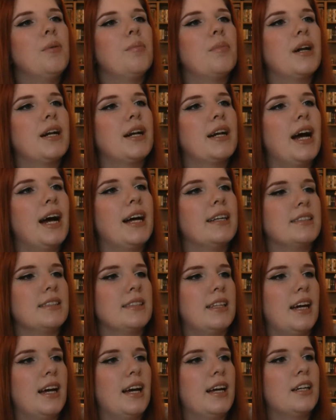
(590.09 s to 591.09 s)
but it has
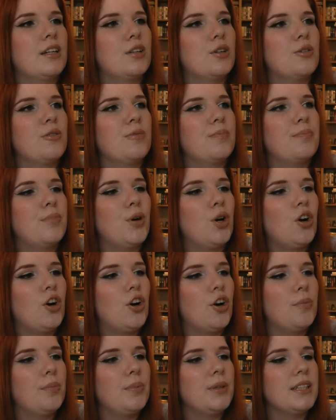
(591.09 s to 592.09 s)
like
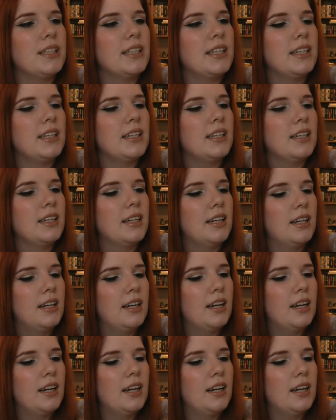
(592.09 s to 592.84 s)
purpley